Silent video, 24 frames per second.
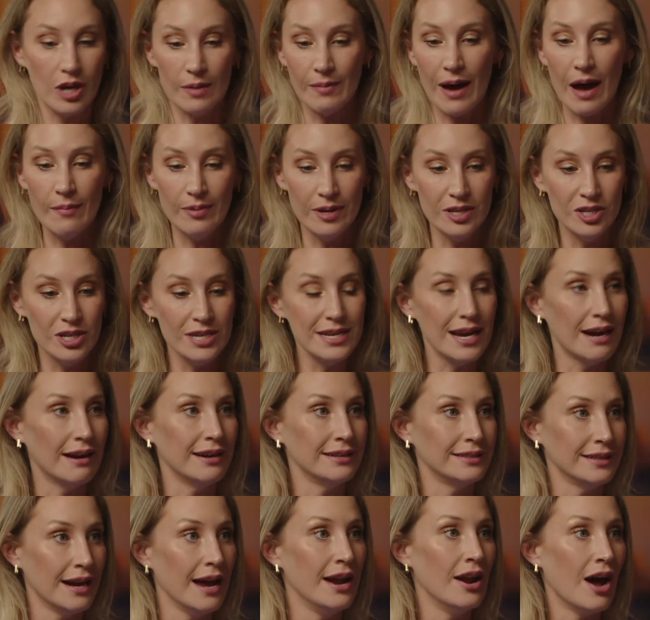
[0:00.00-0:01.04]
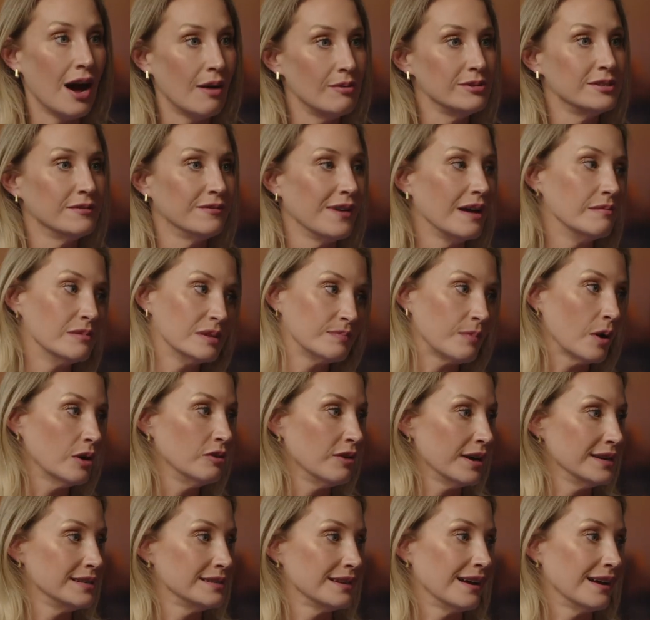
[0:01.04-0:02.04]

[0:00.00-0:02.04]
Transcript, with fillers: R P G character, and I was a famous pod racer.